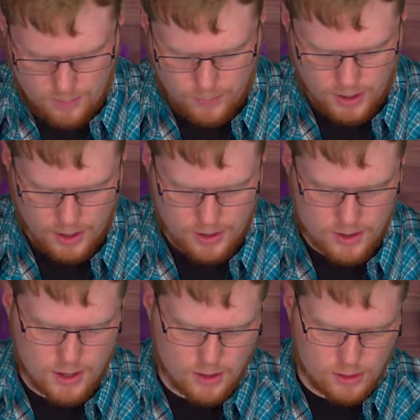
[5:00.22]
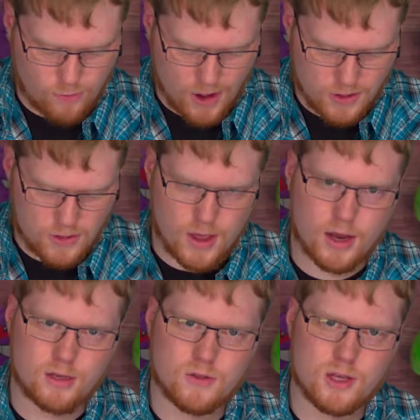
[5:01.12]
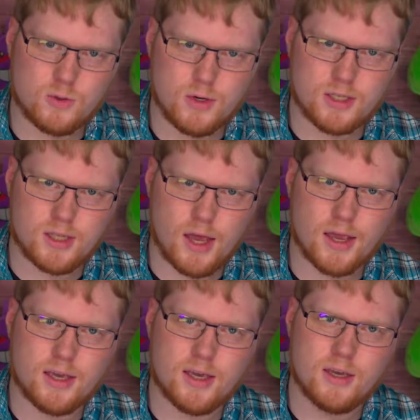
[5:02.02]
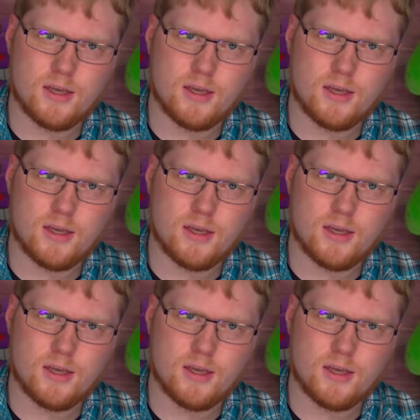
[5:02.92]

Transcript: but rather than, so this one is like,